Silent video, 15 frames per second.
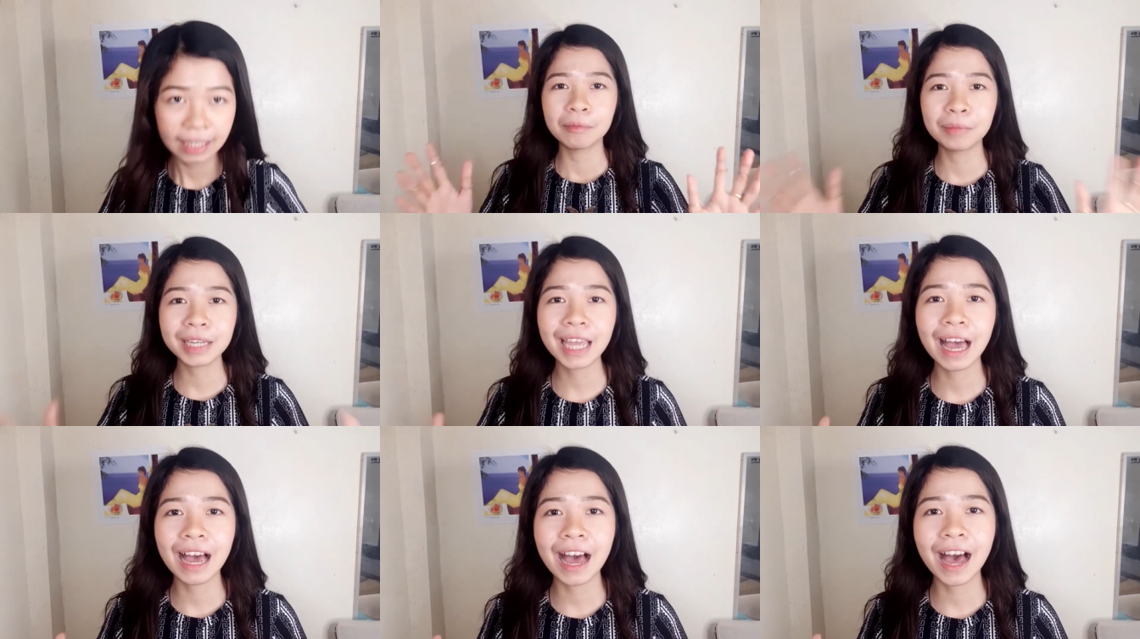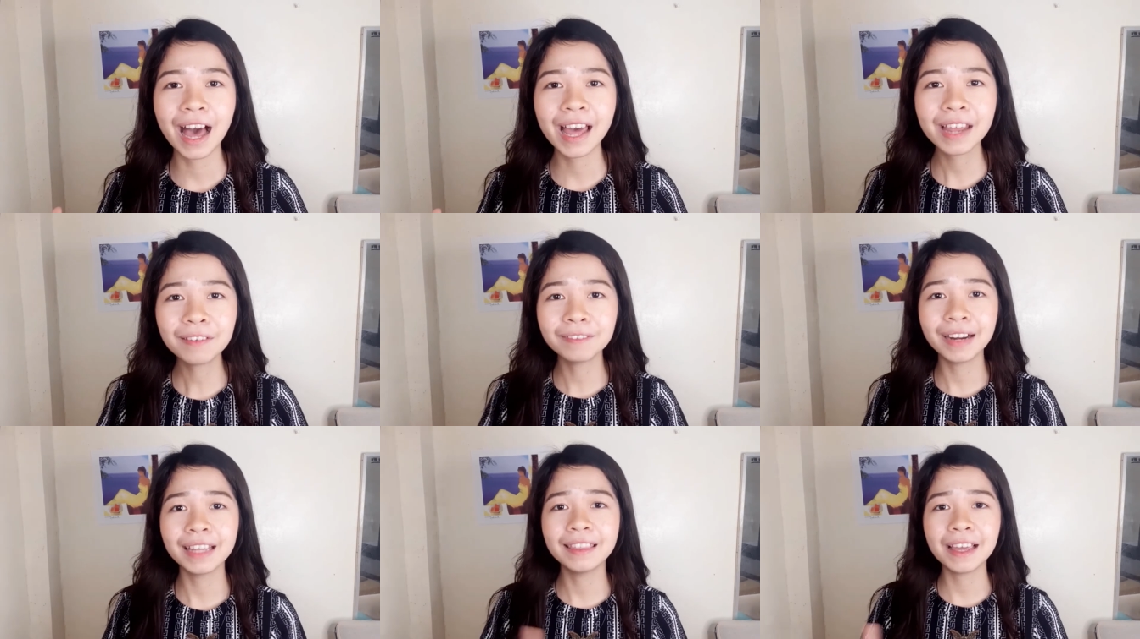But yeah, I
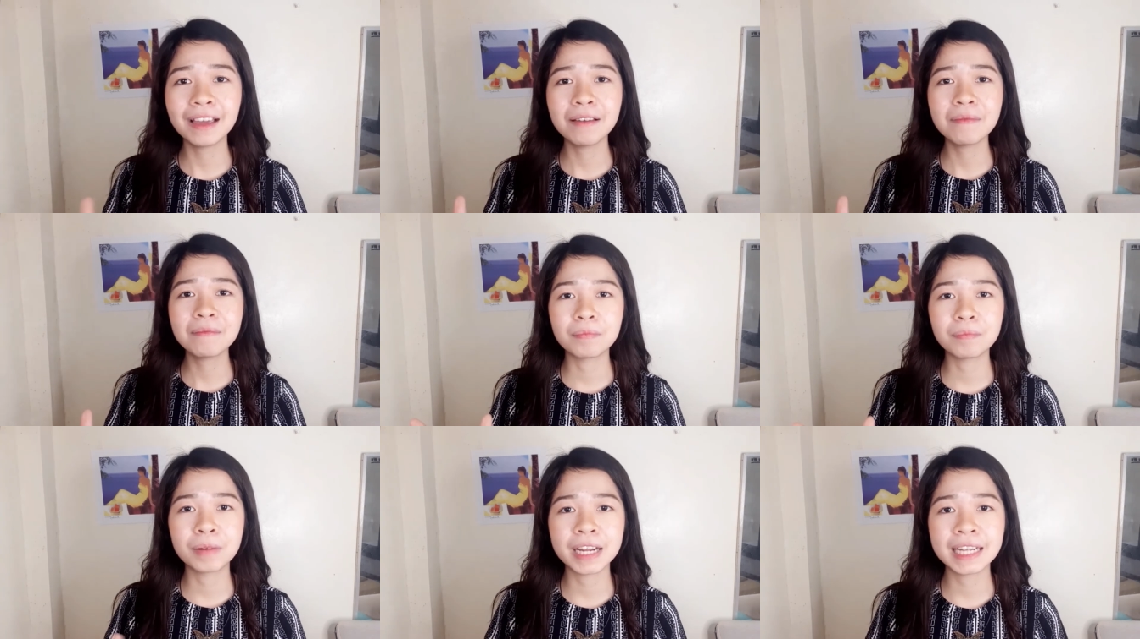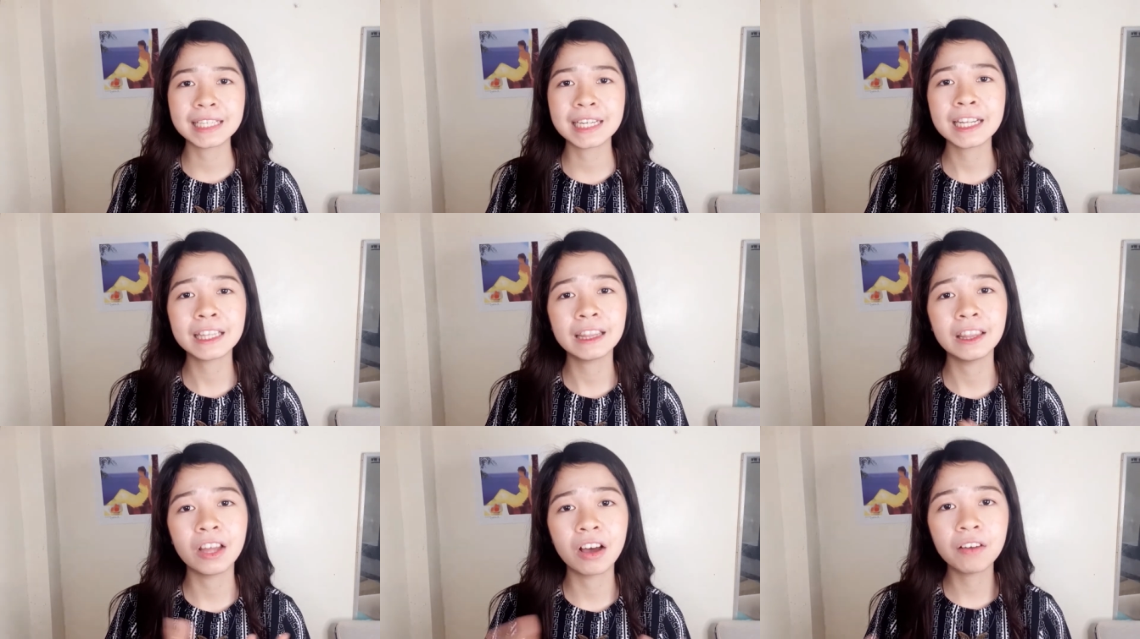read them, but I didn't
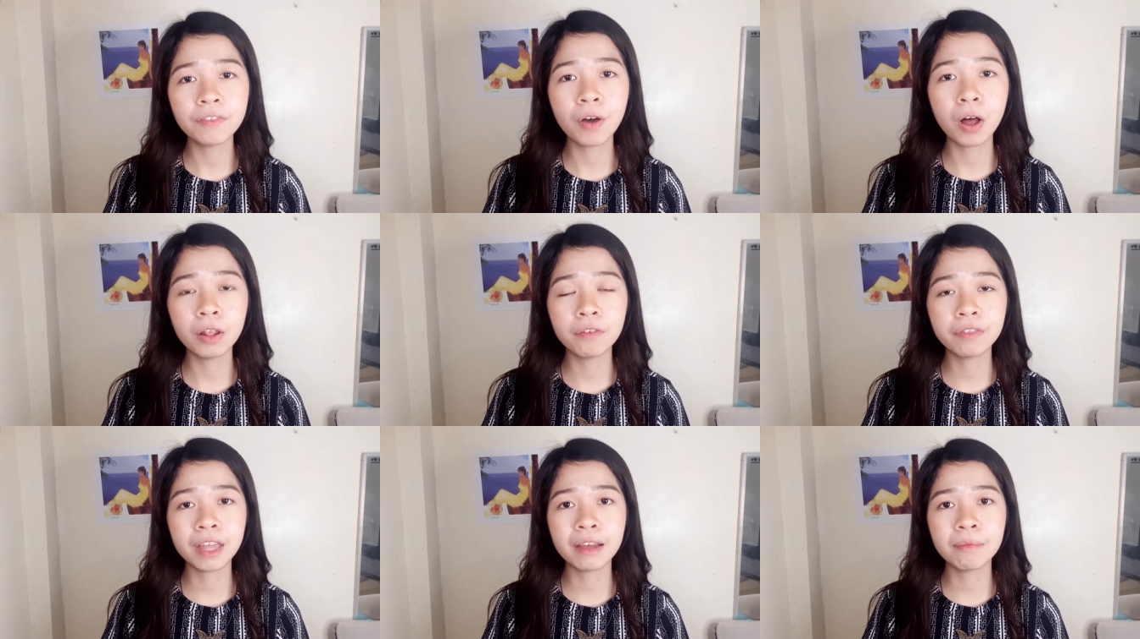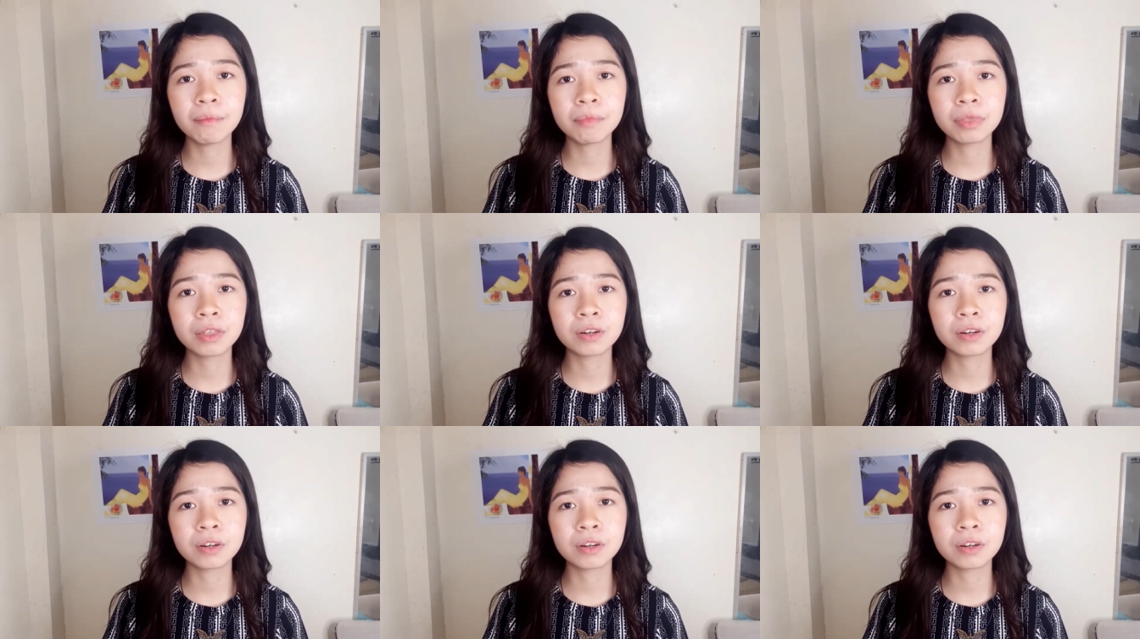love all of them.